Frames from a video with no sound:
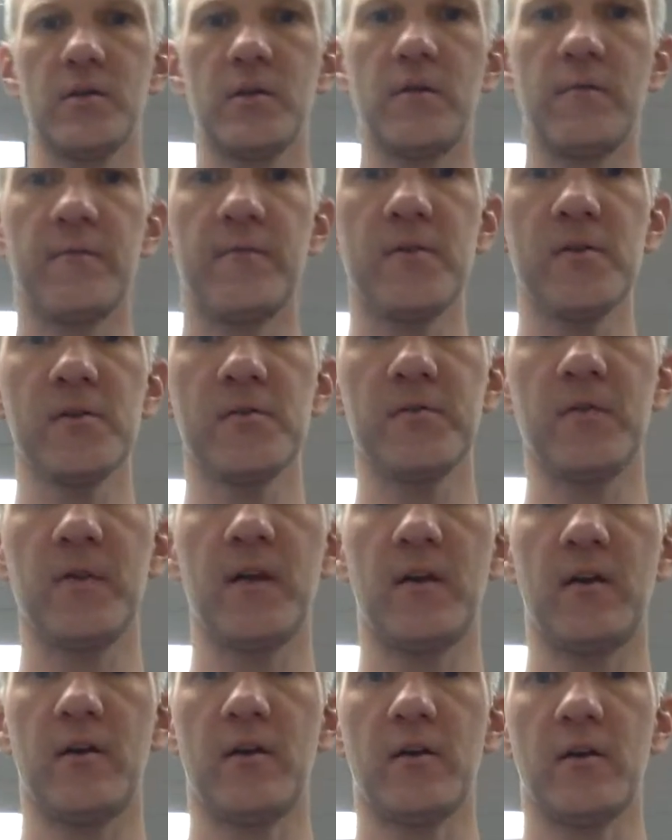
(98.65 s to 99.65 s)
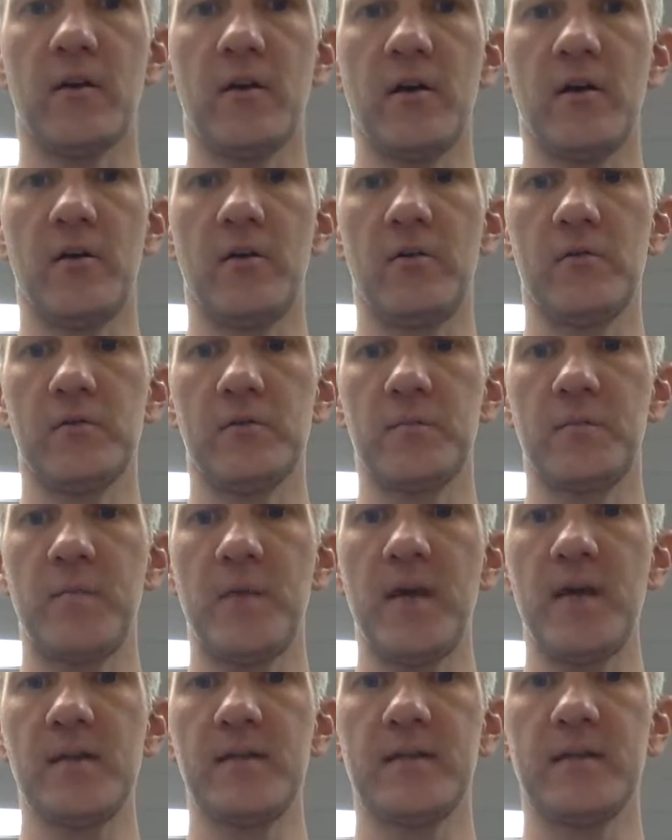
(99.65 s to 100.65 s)
your first finger goes
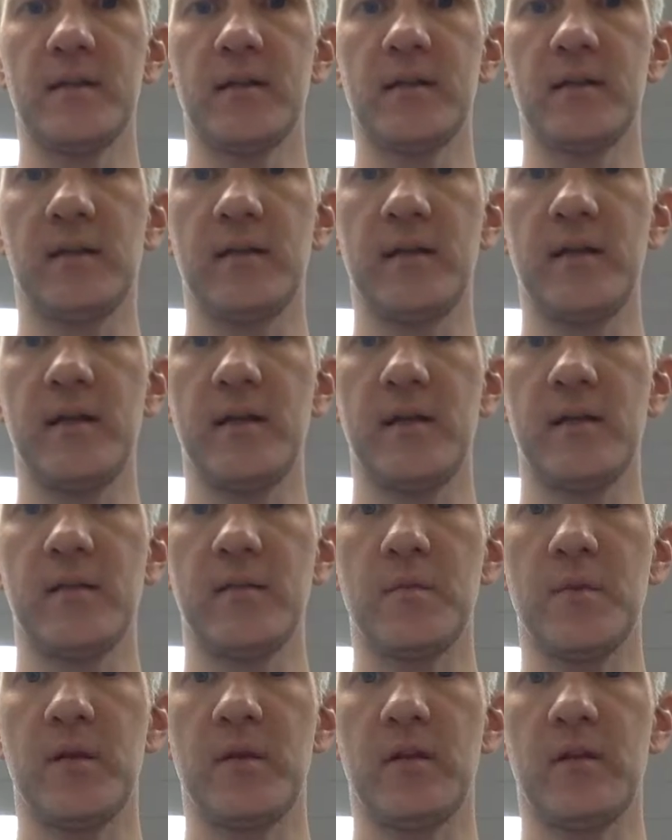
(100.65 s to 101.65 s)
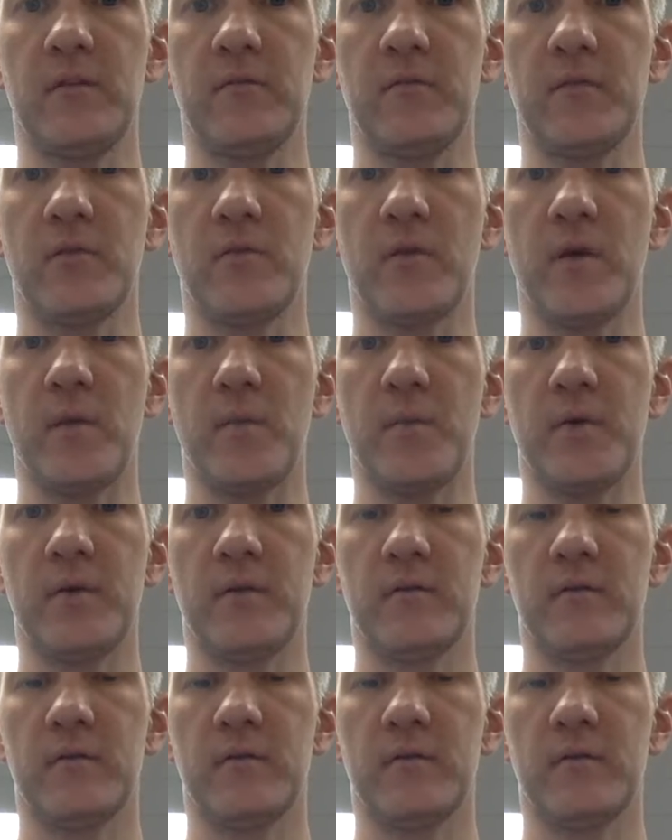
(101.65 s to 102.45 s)
basically in the middle of the grip.